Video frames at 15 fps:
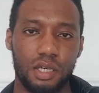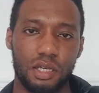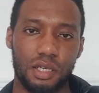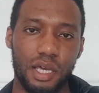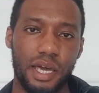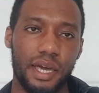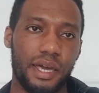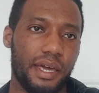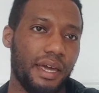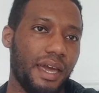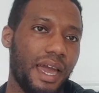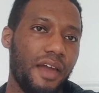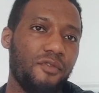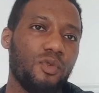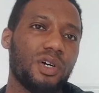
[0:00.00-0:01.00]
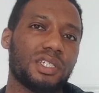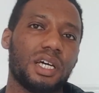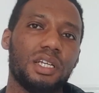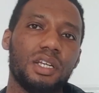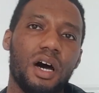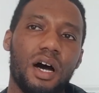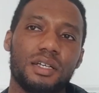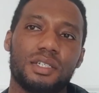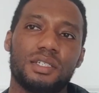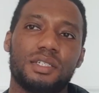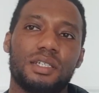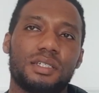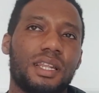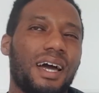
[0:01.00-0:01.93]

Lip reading: Yeah, everyone's a narcissist.